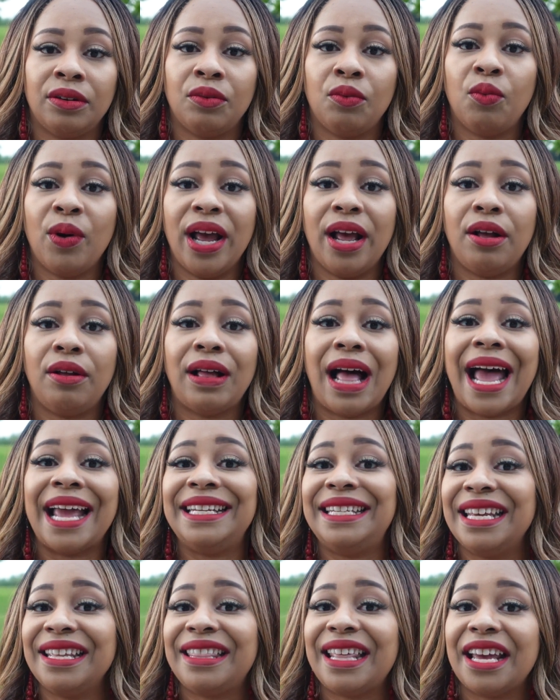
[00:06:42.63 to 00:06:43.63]
Well, I
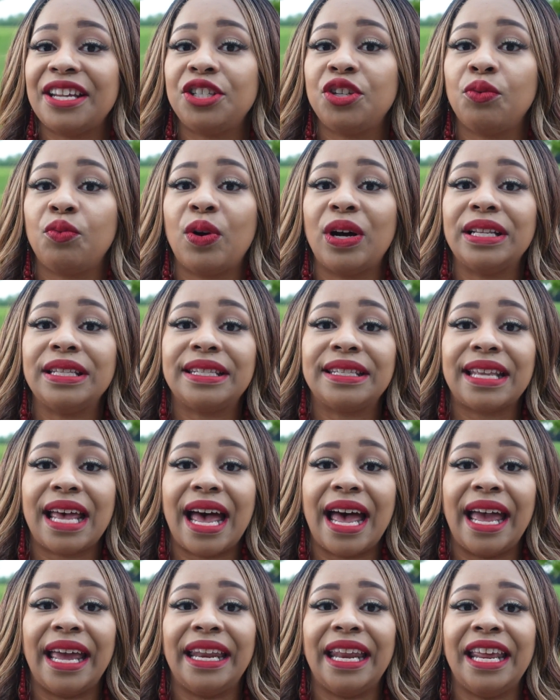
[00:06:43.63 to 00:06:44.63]
did that to one
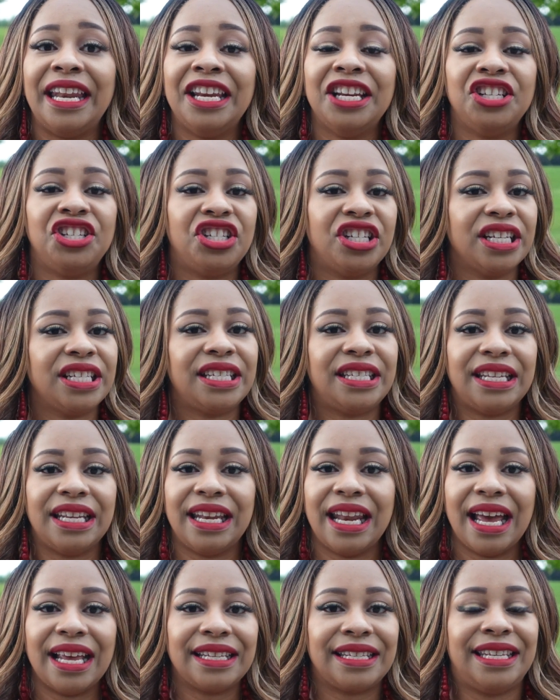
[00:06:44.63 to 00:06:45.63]
side and it just did
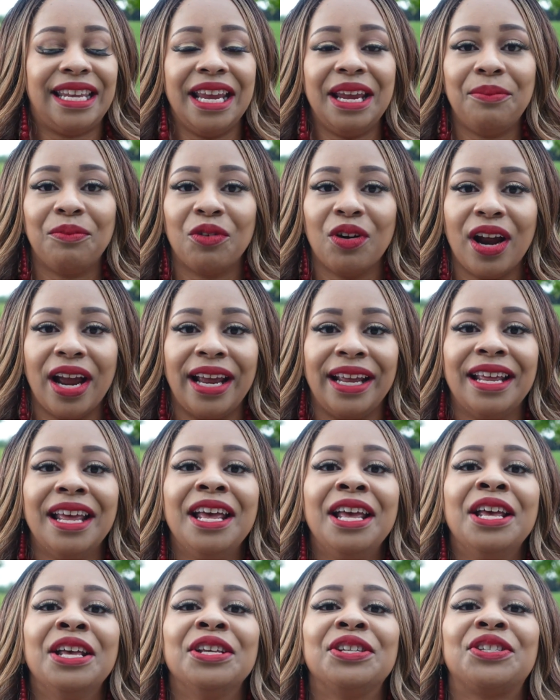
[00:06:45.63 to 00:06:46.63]
not seem right,
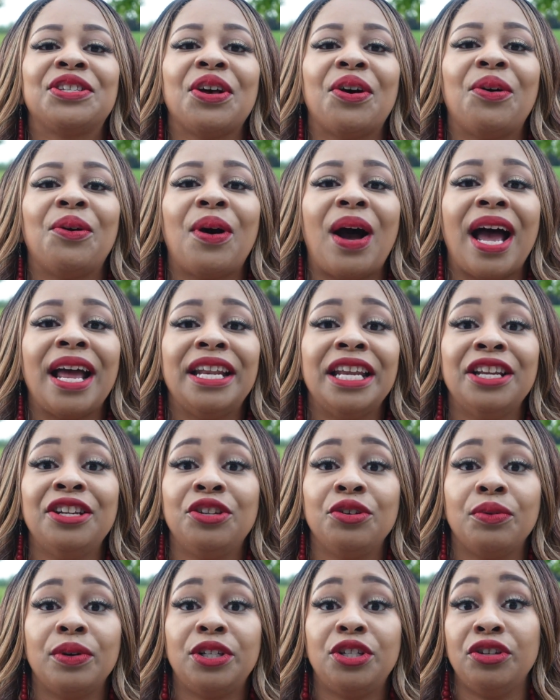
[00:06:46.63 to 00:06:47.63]
so I didn't
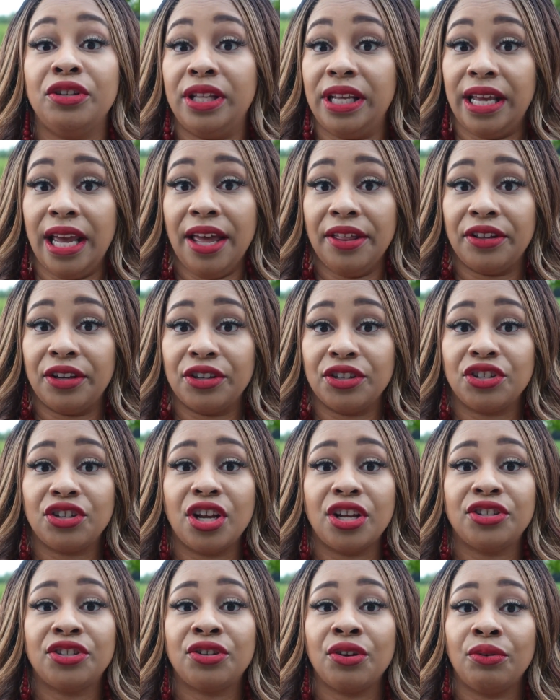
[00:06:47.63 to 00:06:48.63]
do it to the others.
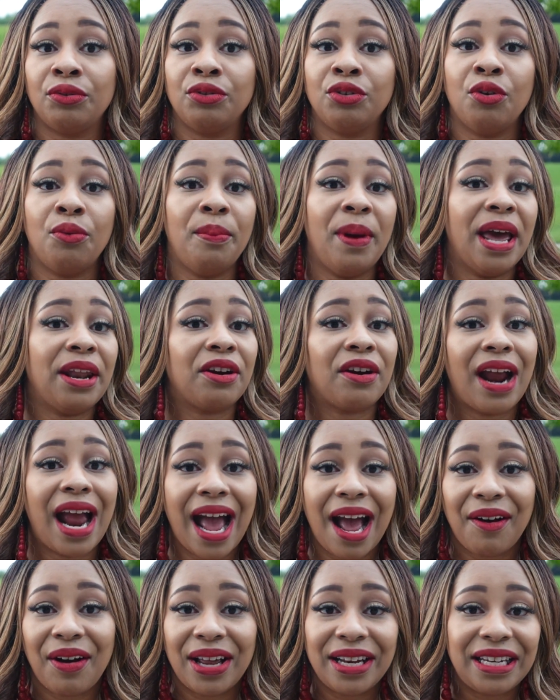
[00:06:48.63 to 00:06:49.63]
So no matter
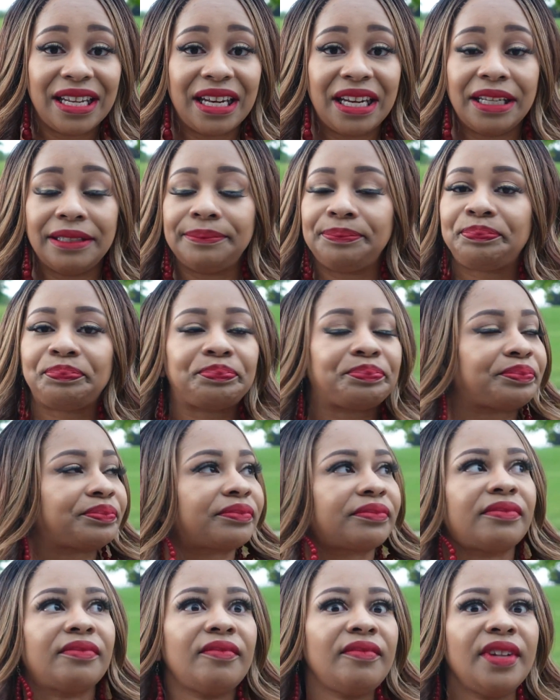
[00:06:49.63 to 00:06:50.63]
how I did it,
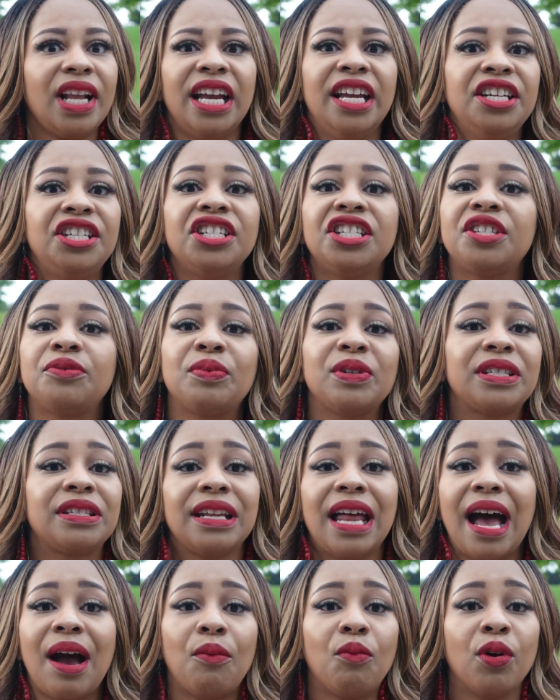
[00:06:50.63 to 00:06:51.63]
it just was
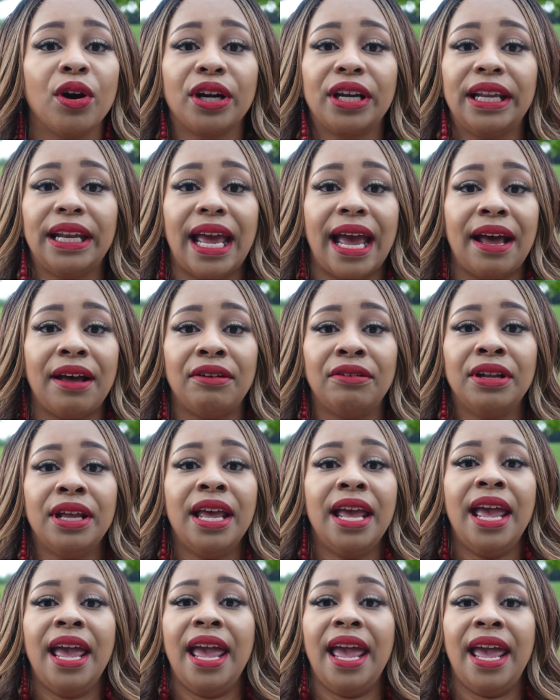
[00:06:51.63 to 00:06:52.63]
not working out
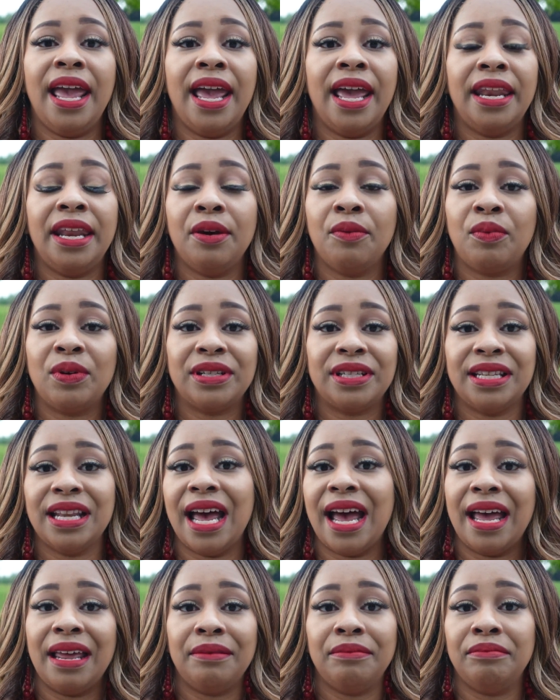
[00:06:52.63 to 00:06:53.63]
and it was
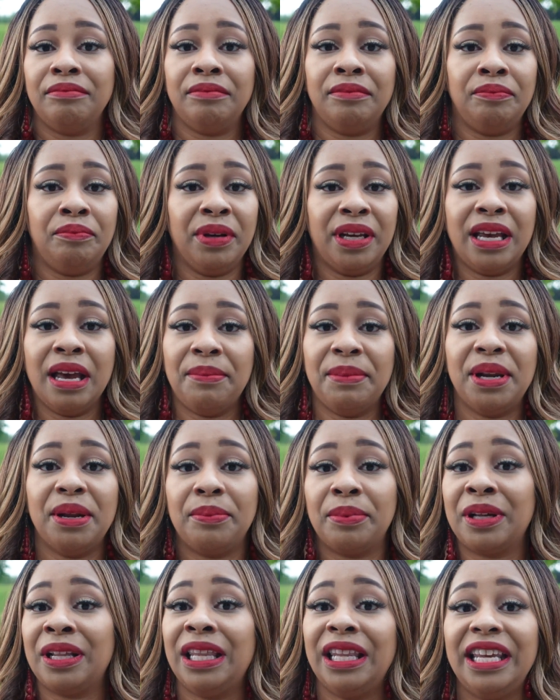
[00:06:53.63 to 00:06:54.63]
not becoming
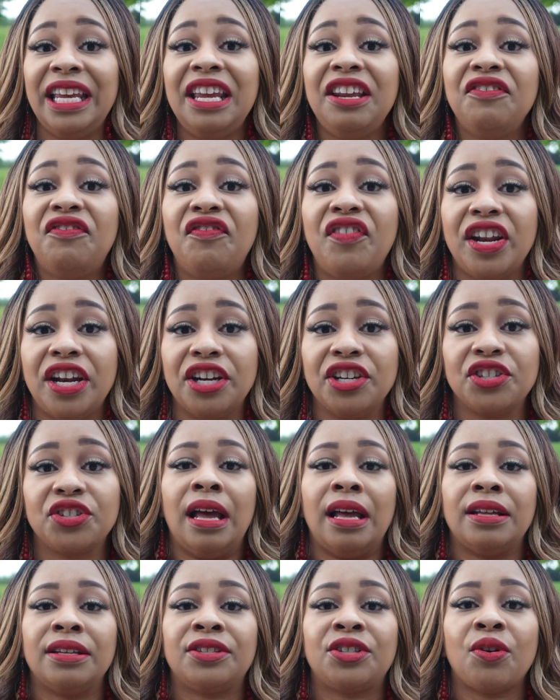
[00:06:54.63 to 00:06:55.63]
a clean finish.
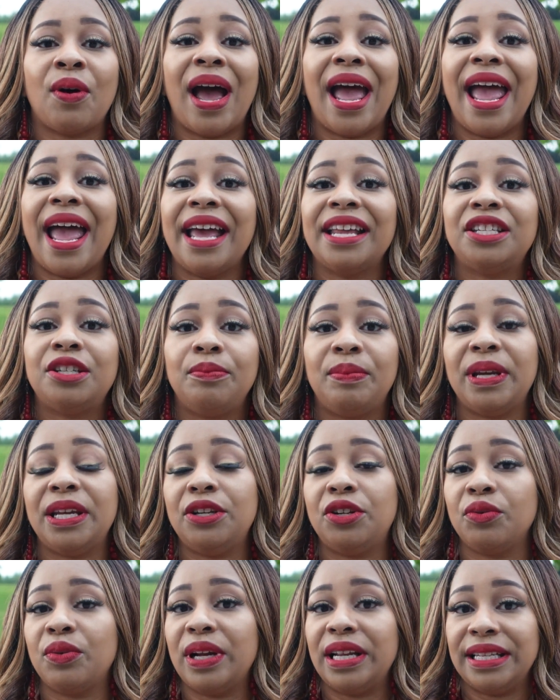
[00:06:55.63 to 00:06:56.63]
So I had to be
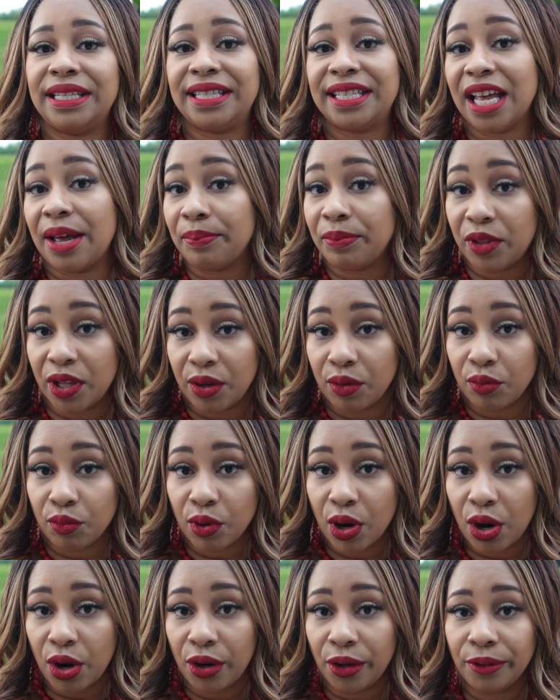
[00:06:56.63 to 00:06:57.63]
doing something
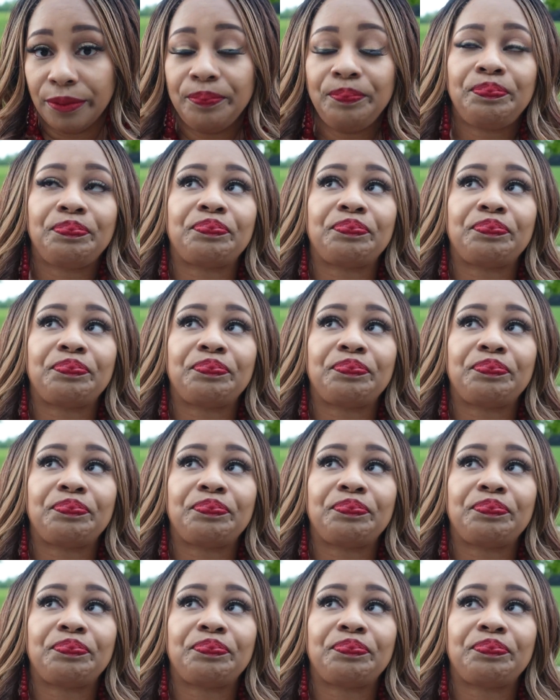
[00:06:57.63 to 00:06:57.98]
wrong.